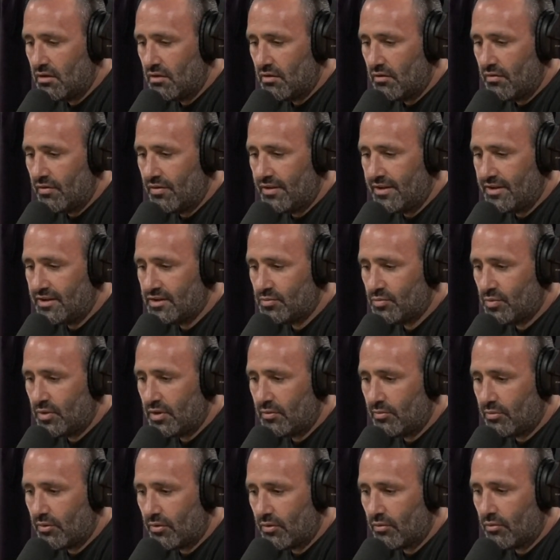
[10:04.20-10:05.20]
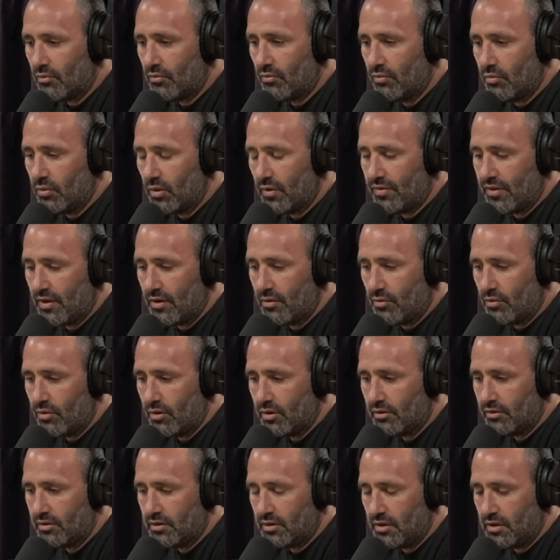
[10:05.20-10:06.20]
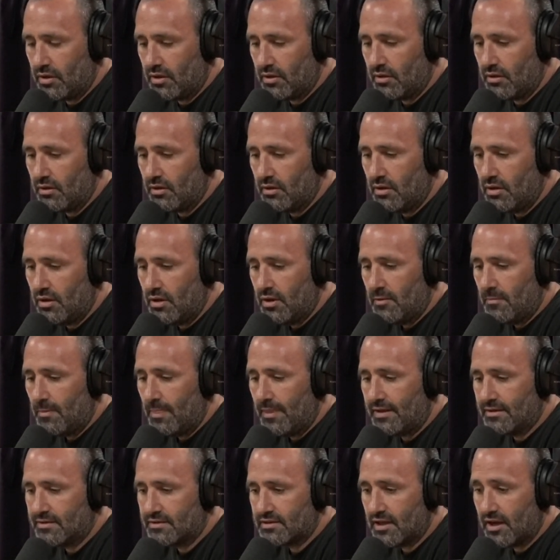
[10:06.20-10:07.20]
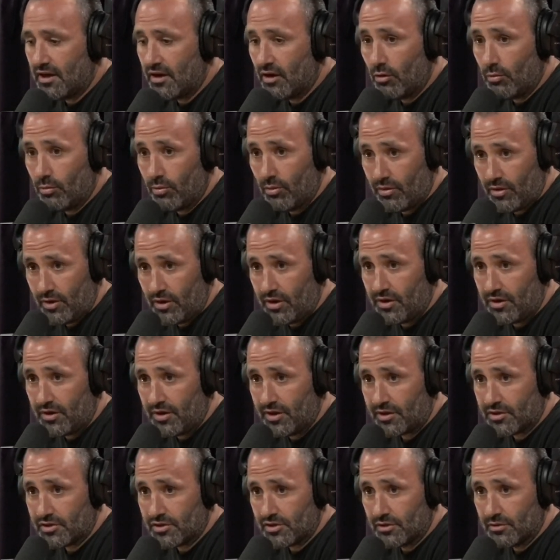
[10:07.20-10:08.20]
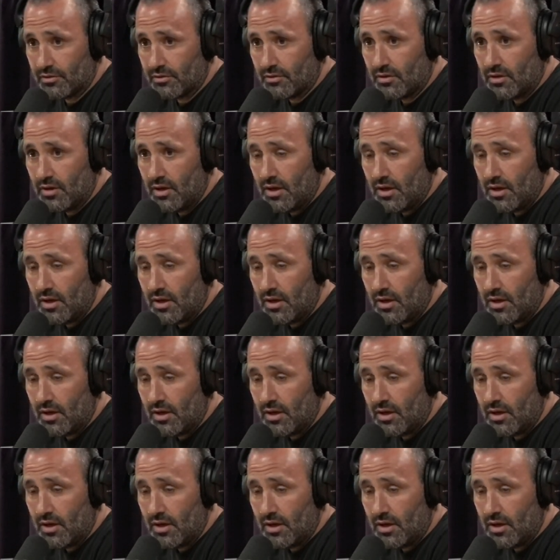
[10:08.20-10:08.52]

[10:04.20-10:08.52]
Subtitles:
these people, what they really need is help with an addiction.